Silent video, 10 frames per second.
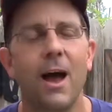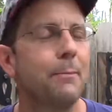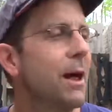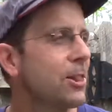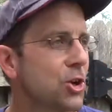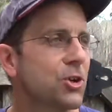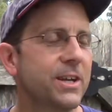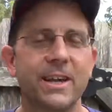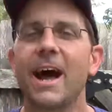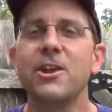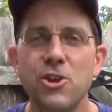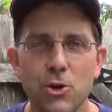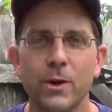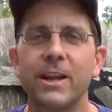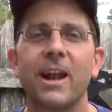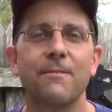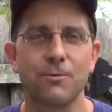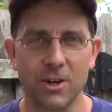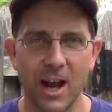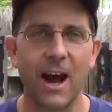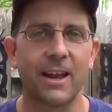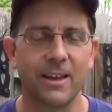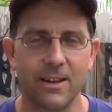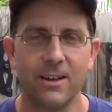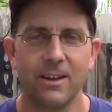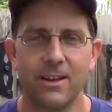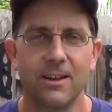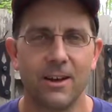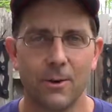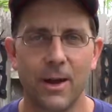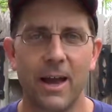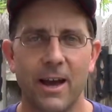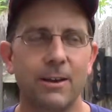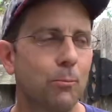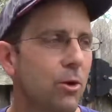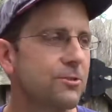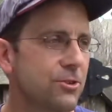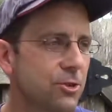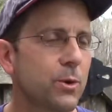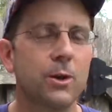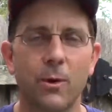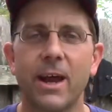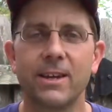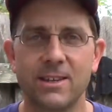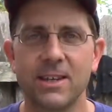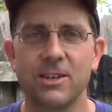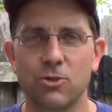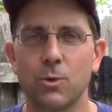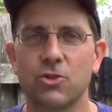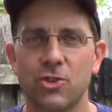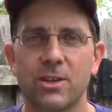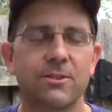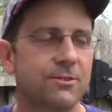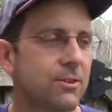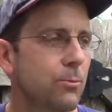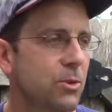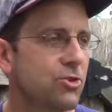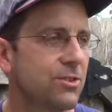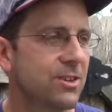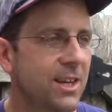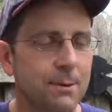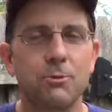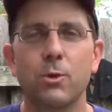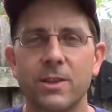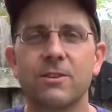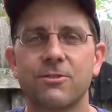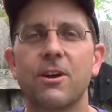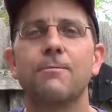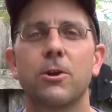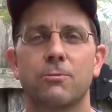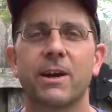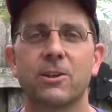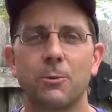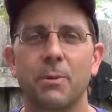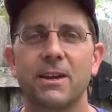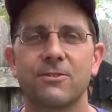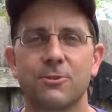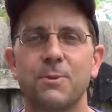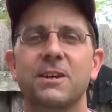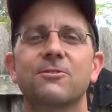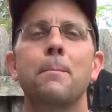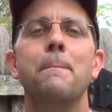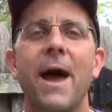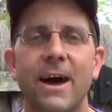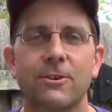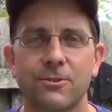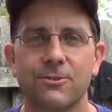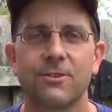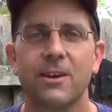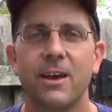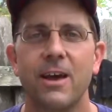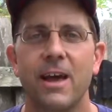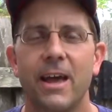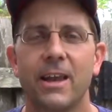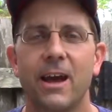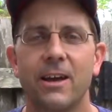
not learning it, I knew it and I forgot it. Okay, I wasn't doing what I teach, which is keep doing this stuff on a regular basis, because it matters. And